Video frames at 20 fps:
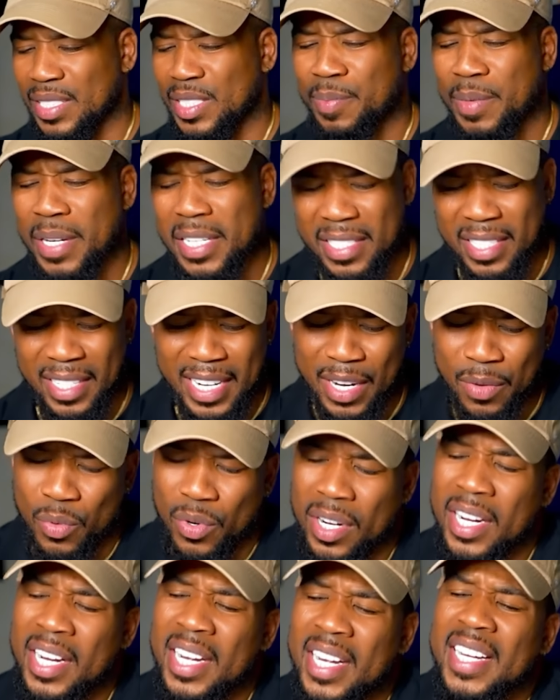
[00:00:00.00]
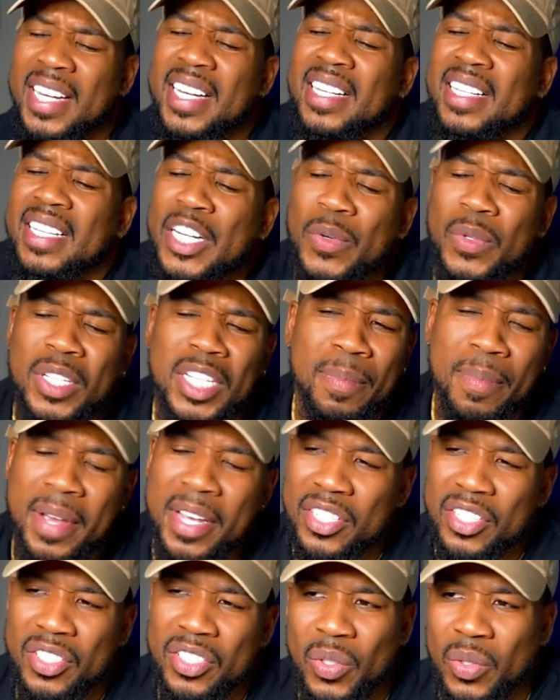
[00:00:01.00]
Especially today where it literally
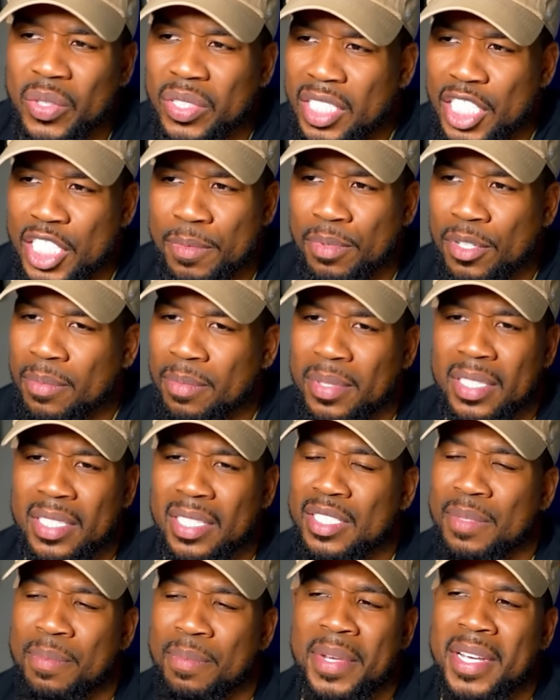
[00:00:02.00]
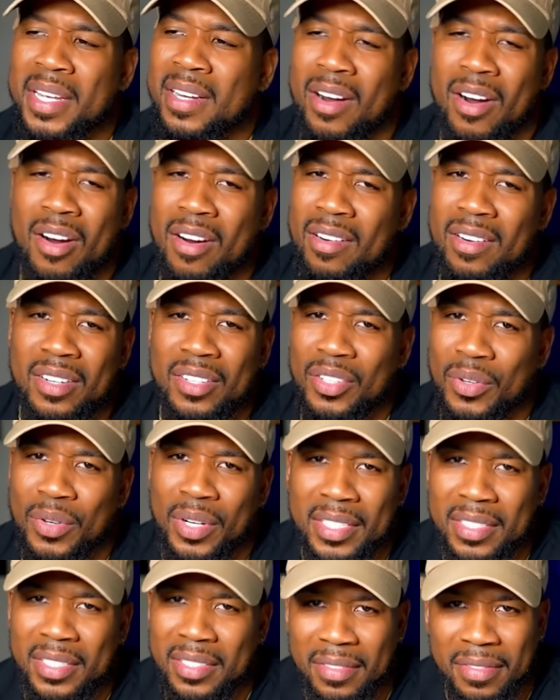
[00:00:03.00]
makes no sense, bro, because men aren't
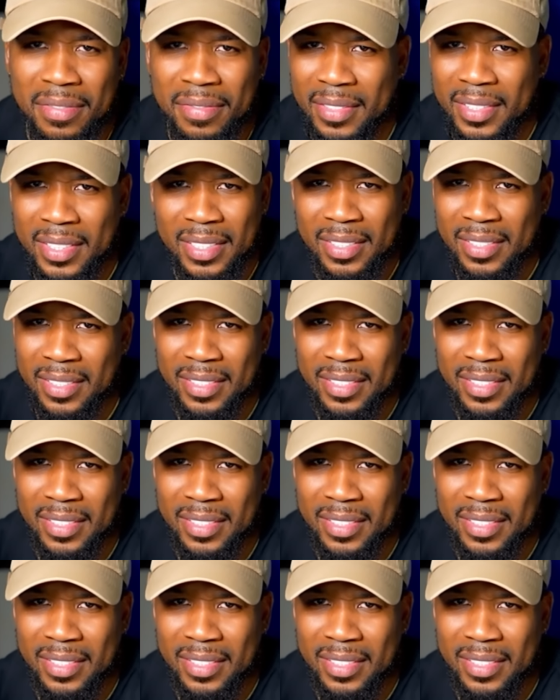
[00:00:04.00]
aggressive.